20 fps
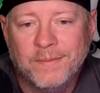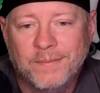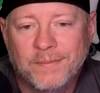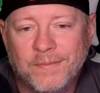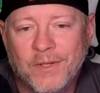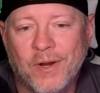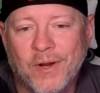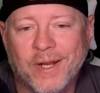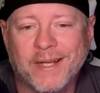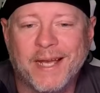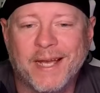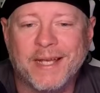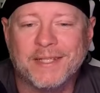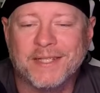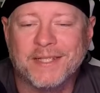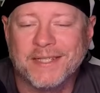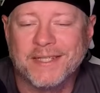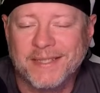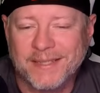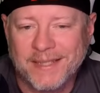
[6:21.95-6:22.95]
All right, guys,
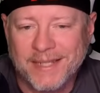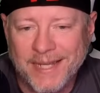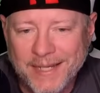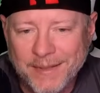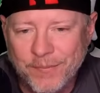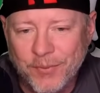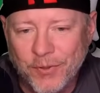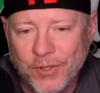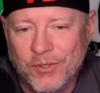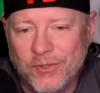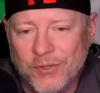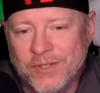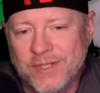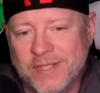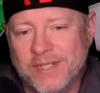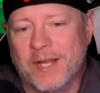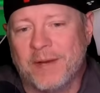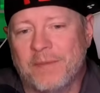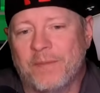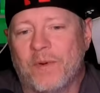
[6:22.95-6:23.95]
it's getting pretty close
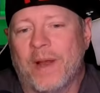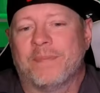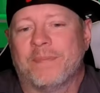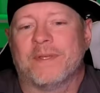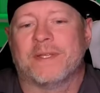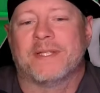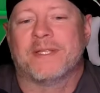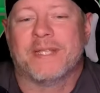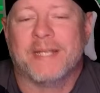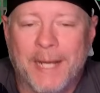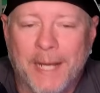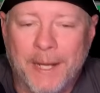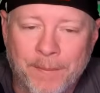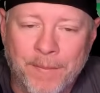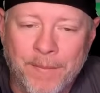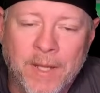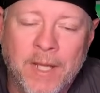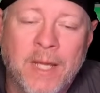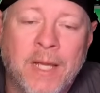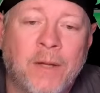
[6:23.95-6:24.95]
to time to wrap this thing
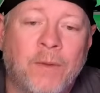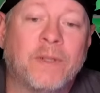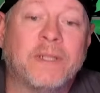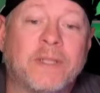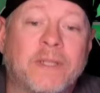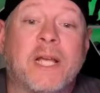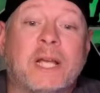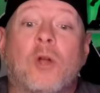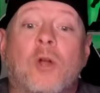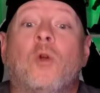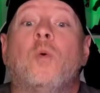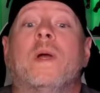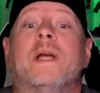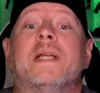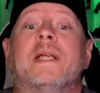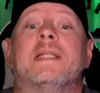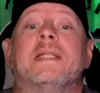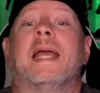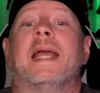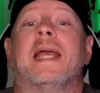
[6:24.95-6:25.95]
up. I want to take a
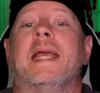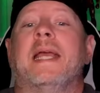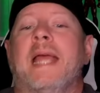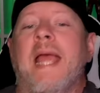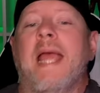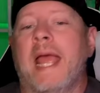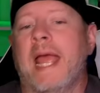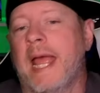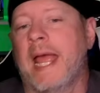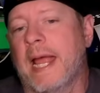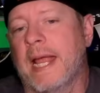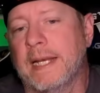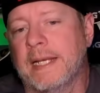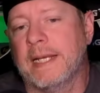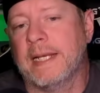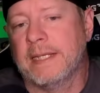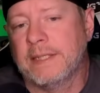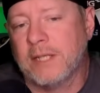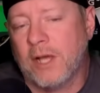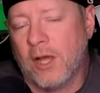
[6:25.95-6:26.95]
quick second
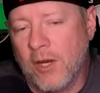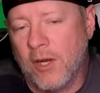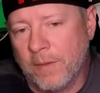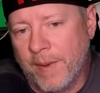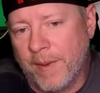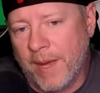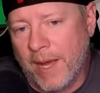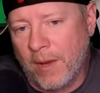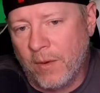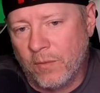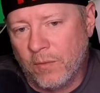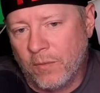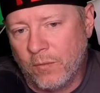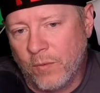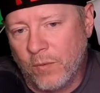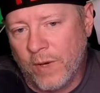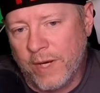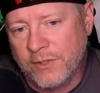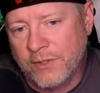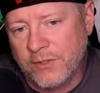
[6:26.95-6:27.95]
and talk about
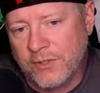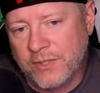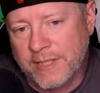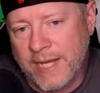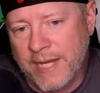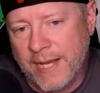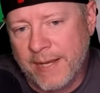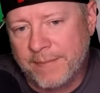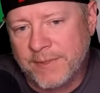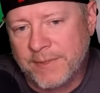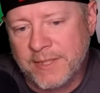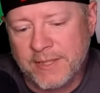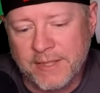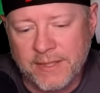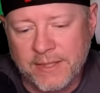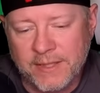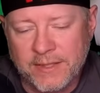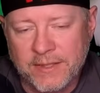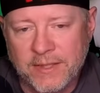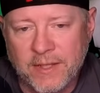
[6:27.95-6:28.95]
Razer Synapse,
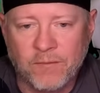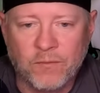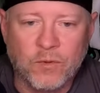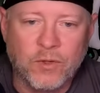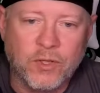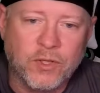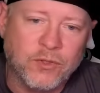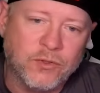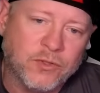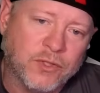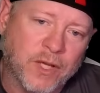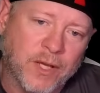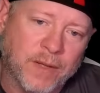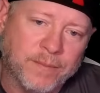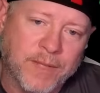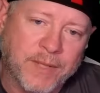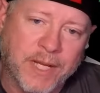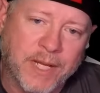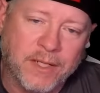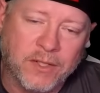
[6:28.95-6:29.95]
the software used to
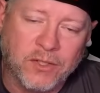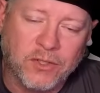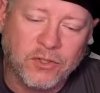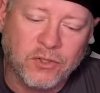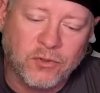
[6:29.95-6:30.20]
update